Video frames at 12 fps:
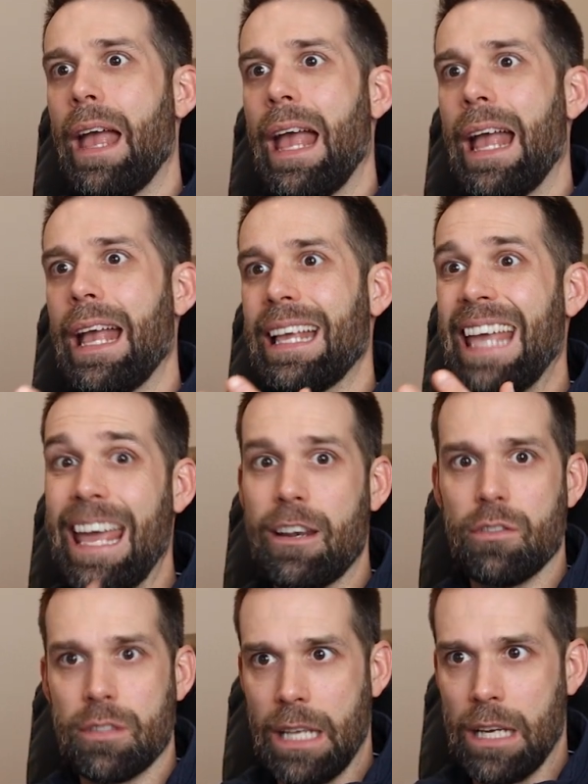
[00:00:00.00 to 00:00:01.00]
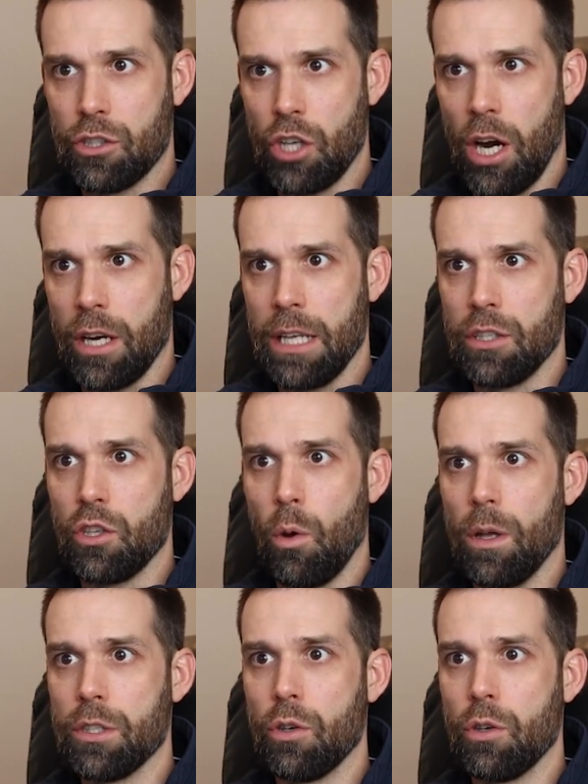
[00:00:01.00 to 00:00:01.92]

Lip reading: a candlestick chart, and so on.